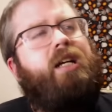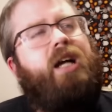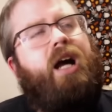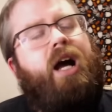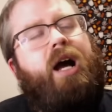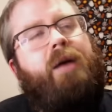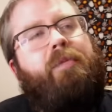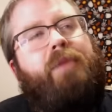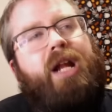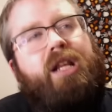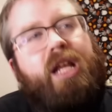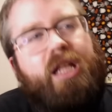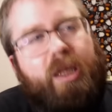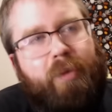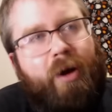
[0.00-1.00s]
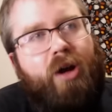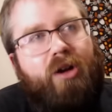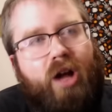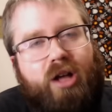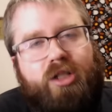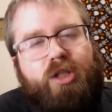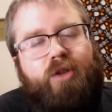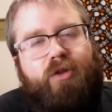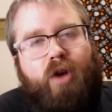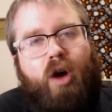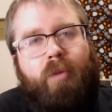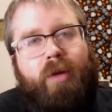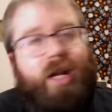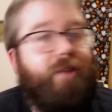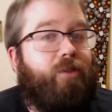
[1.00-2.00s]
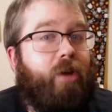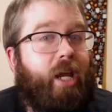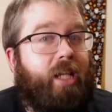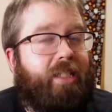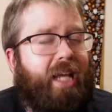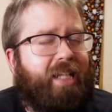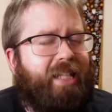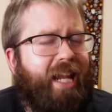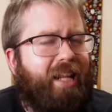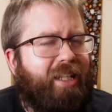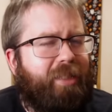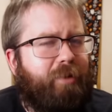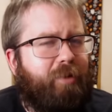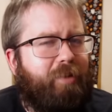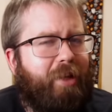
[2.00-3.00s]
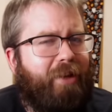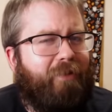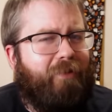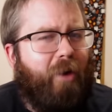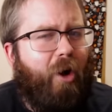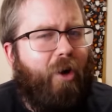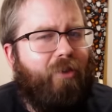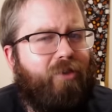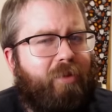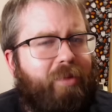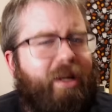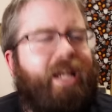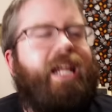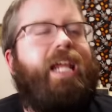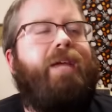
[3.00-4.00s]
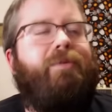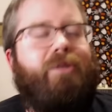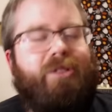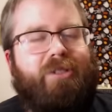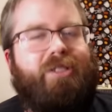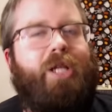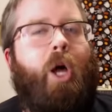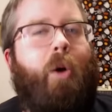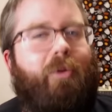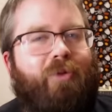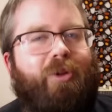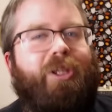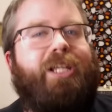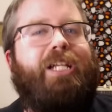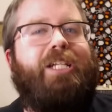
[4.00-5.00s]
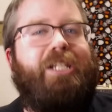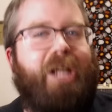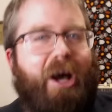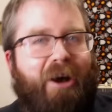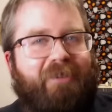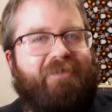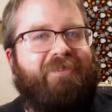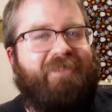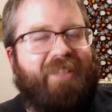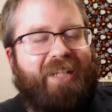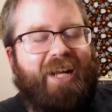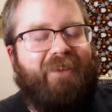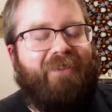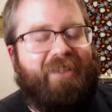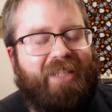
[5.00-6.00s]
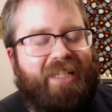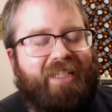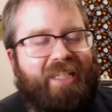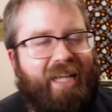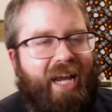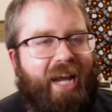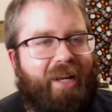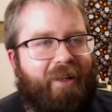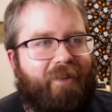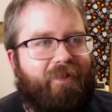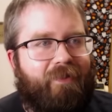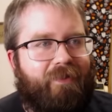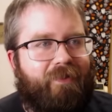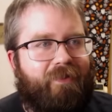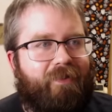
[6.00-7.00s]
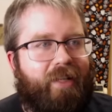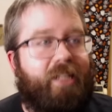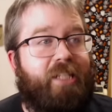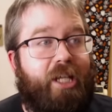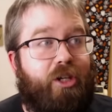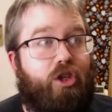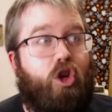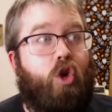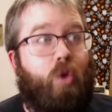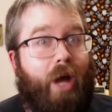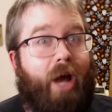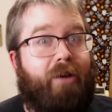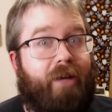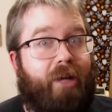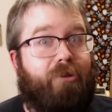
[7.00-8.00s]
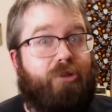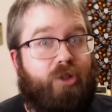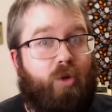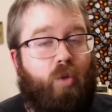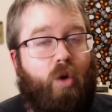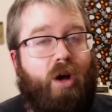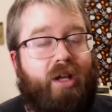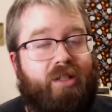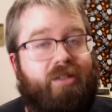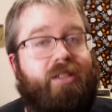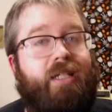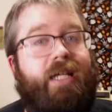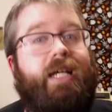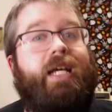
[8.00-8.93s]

Um, but I like the Paradox's involvement, even though he's not technically supposed to be involved, but he was helpful enough in everything to kind of, because he knew how dangerous it was